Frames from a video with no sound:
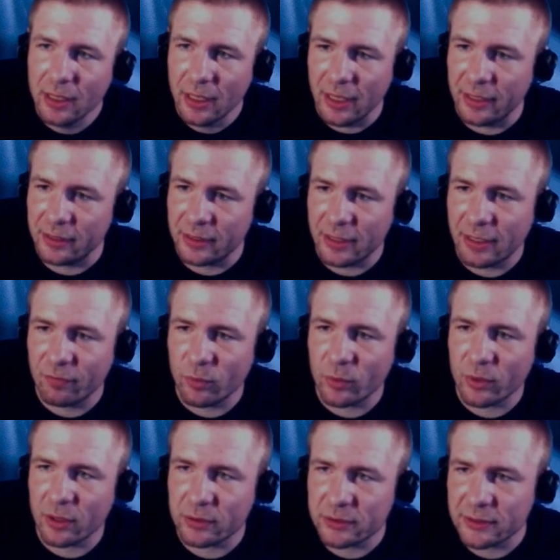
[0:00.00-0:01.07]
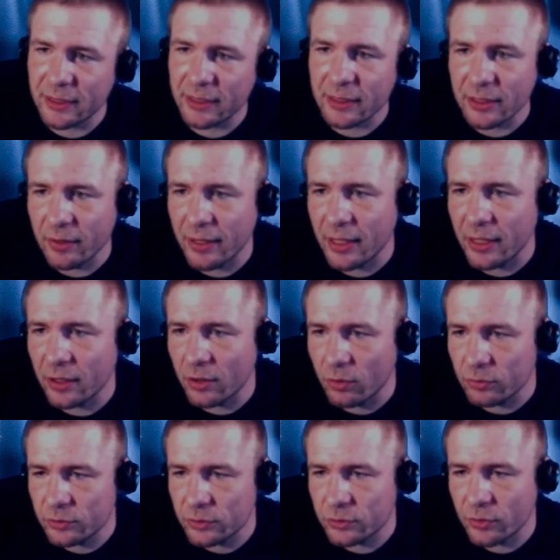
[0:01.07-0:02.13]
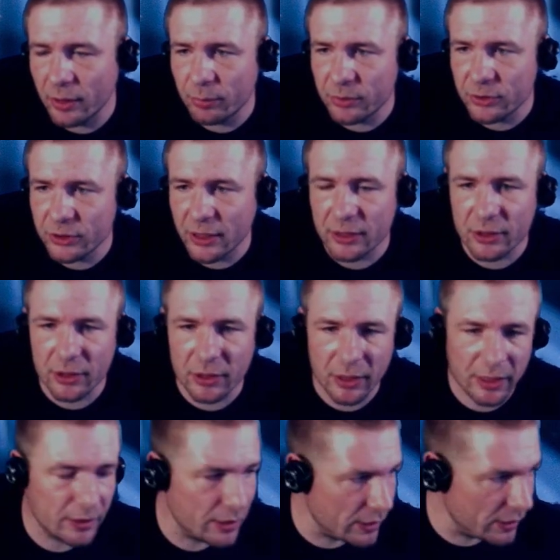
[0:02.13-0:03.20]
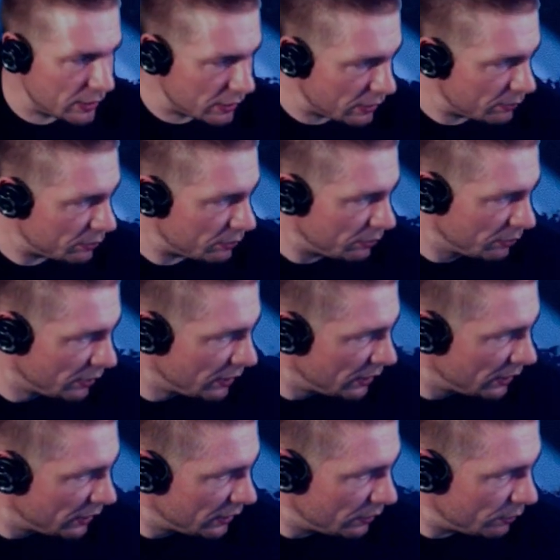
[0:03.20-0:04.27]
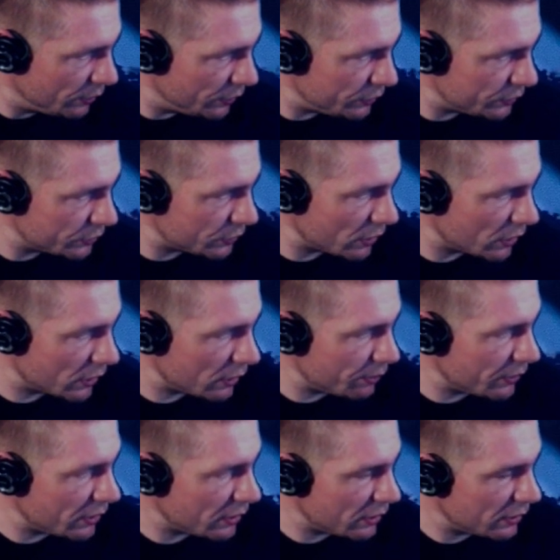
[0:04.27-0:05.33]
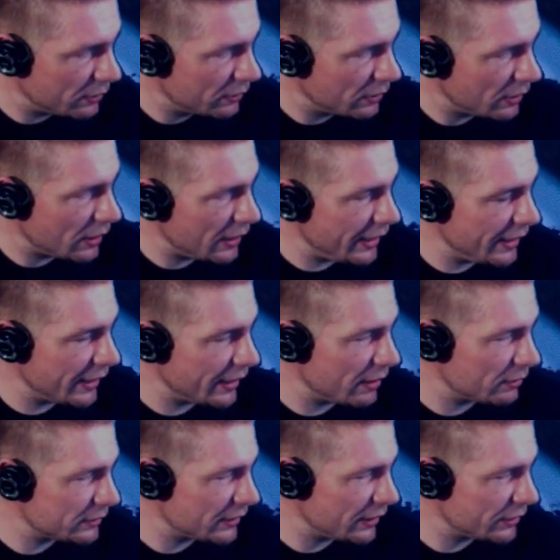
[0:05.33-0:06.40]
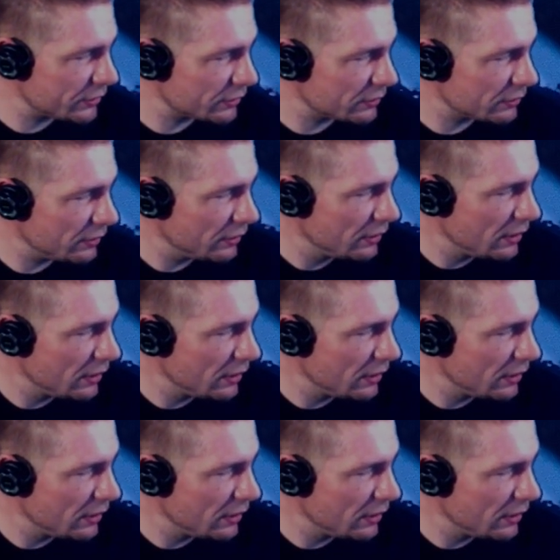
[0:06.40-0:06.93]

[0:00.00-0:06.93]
And then everywhere else said that you had to go screen projector, and then when you start up a Hangout session,